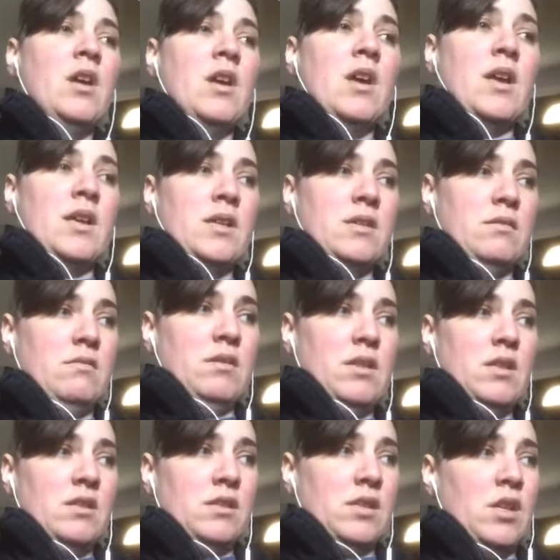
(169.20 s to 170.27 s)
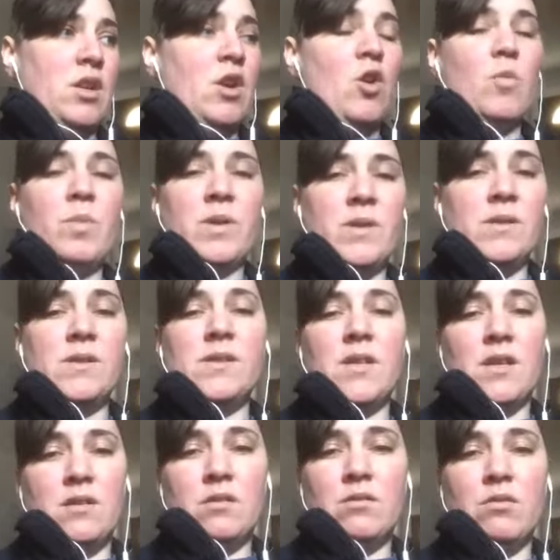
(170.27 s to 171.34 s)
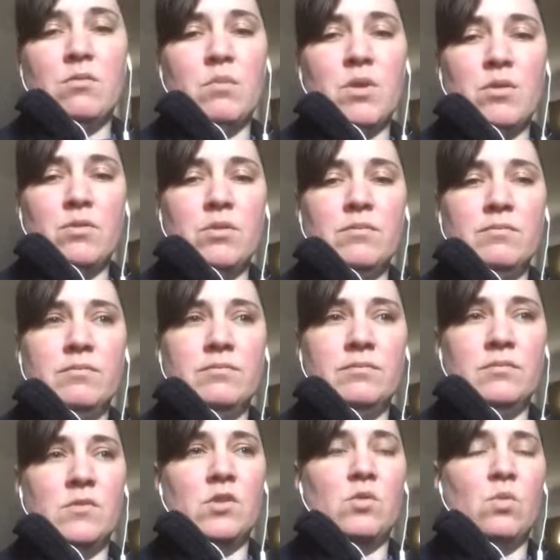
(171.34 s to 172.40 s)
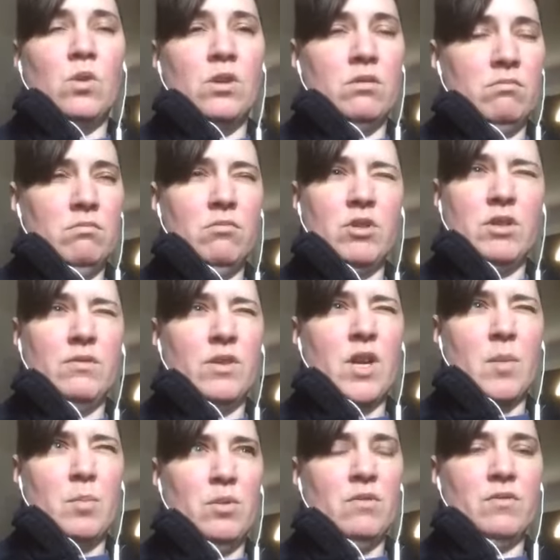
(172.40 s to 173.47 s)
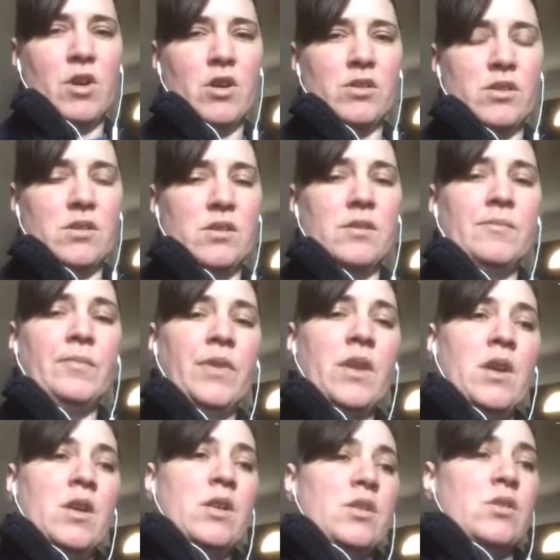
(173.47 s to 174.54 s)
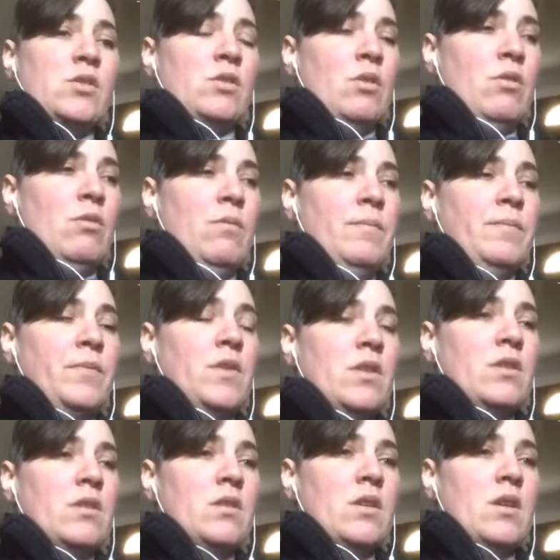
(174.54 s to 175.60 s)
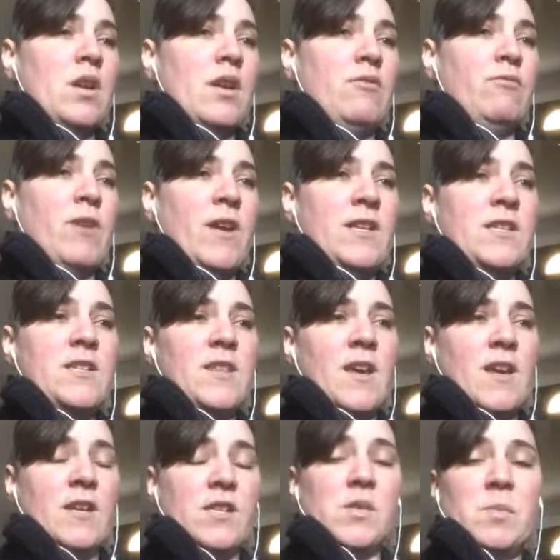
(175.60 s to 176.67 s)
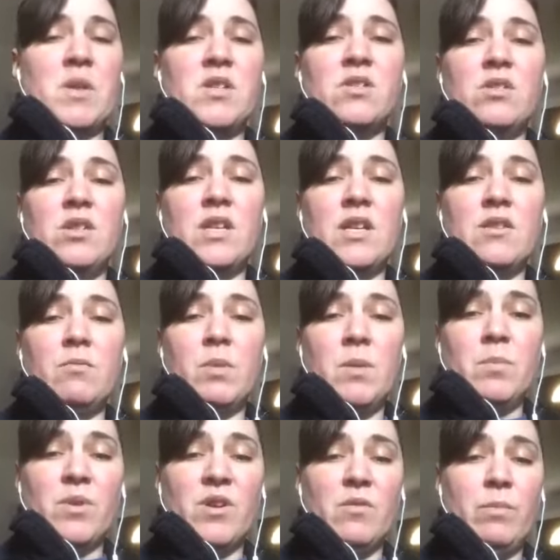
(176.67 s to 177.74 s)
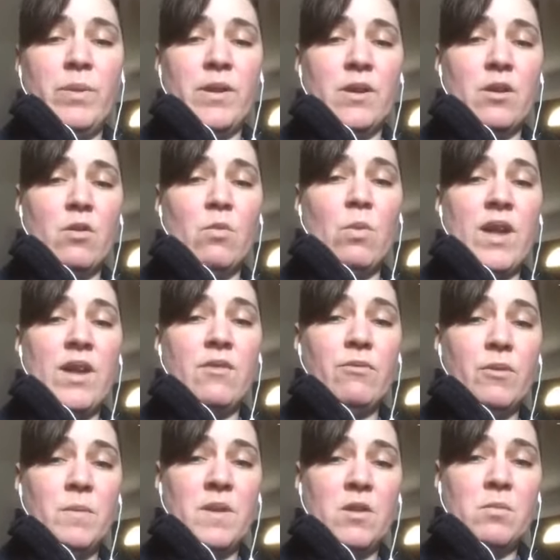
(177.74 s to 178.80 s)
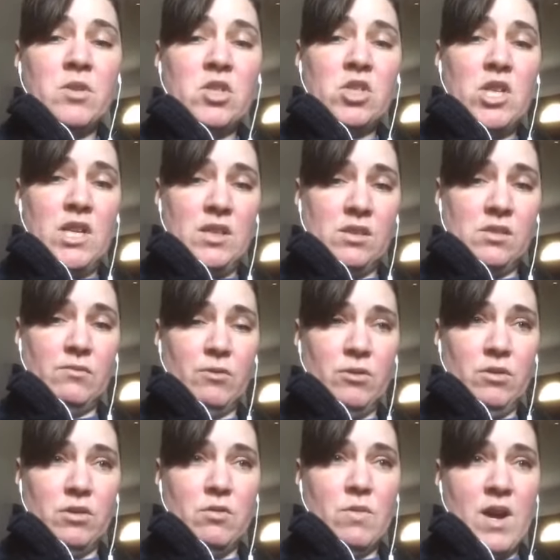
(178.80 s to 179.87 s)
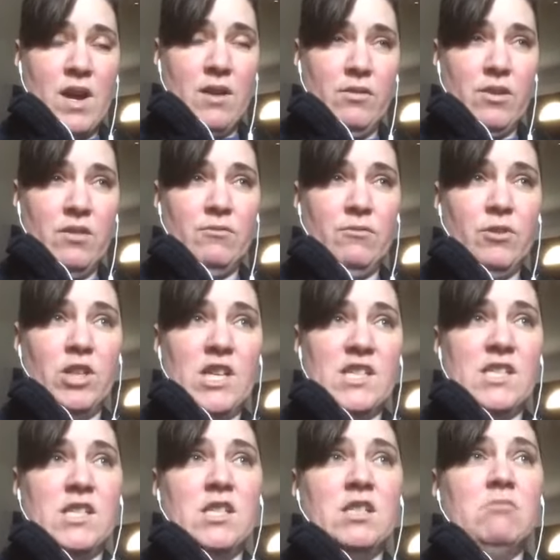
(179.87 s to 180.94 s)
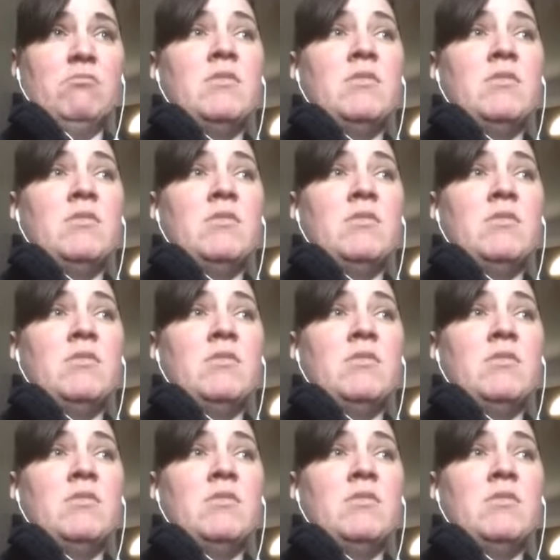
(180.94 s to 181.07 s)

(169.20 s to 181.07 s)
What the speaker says: it's going to open in standalone mode. It's one of a couple of causes. So I find that, especially if people have been away from their machines for a little while, they forget to